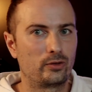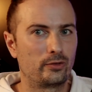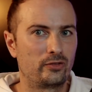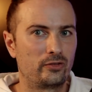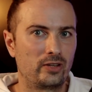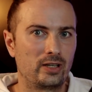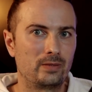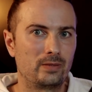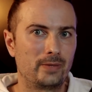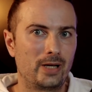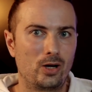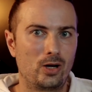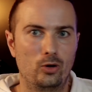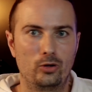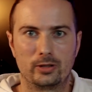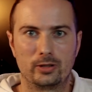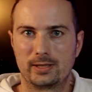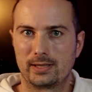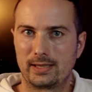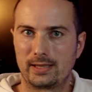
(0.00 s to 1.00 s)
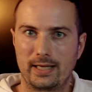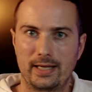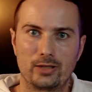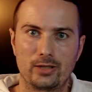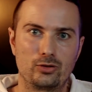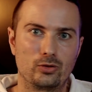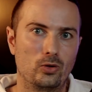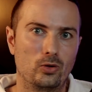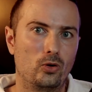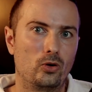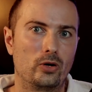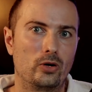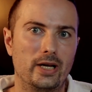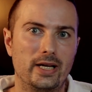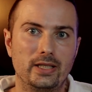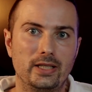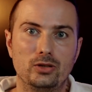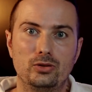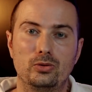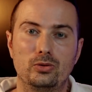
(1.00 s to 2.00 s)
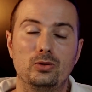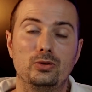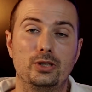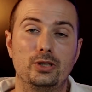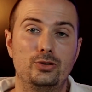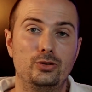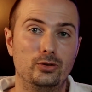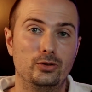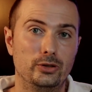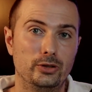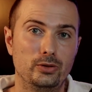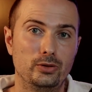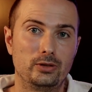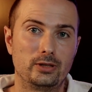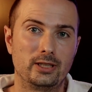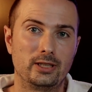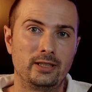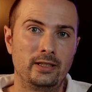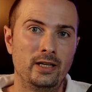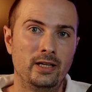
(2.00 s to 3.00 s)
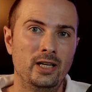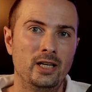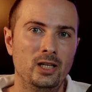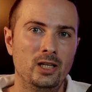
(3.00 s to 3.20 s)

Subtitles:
Figma or Sketch or any tool that you're using,